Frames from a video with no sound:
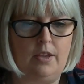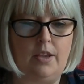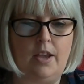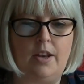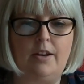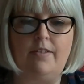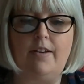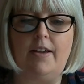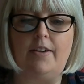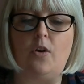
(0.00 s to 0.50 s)

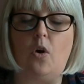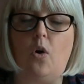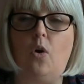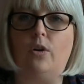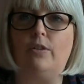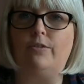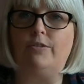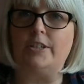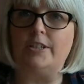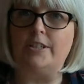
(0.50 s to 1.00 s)
kind of like all
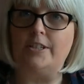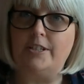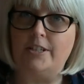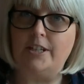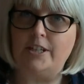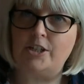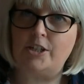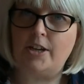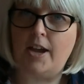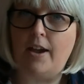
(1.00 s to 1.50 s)
of the
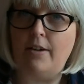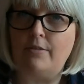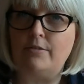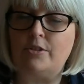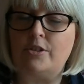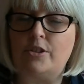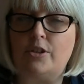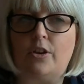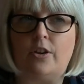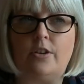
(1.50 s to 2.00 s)
stitch
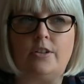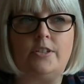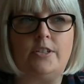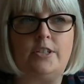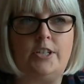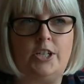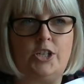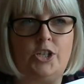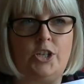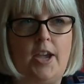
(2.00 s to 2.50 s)

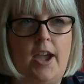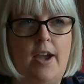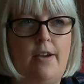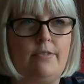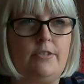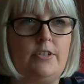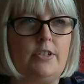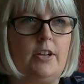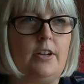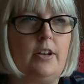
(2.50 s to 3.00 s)

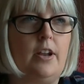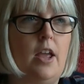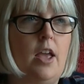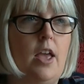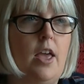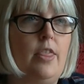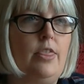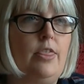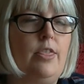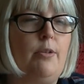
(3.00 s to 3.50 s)
counts and
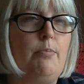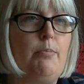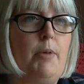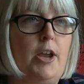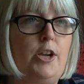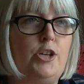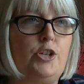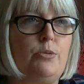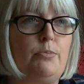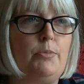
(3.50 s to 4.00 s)
the
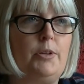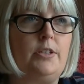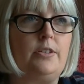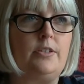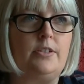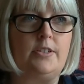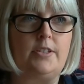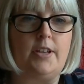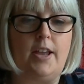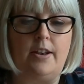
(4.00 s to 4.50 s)

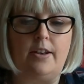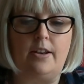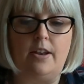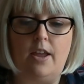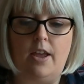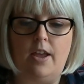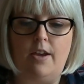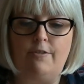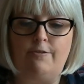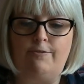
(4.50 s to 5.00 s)
measurements and
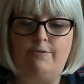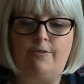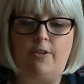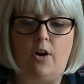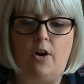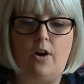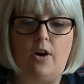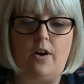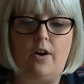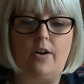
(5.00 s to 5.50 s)

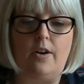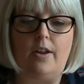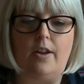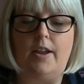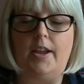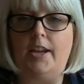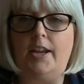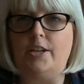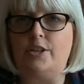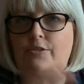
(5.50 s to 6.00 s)
for
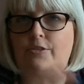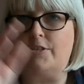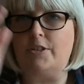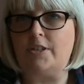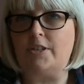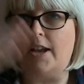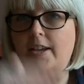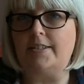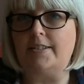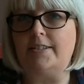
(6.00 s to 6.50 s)
each of the
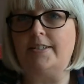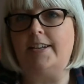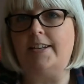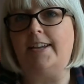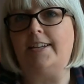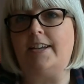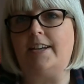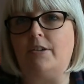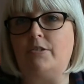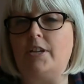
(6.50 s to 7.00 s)
sizes
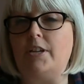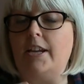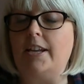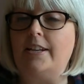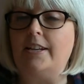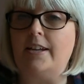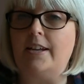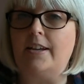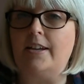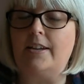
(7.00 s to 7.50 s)
laid out
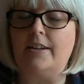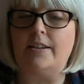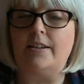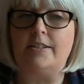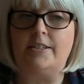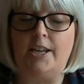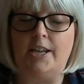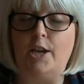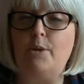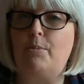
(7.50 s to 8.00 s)
in a
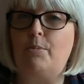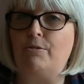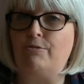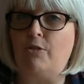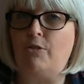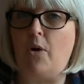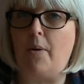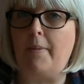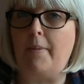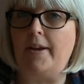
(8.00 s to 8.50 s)
table
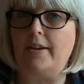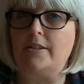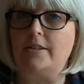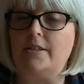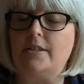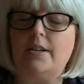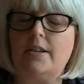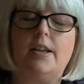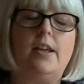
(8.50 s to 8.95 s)
format.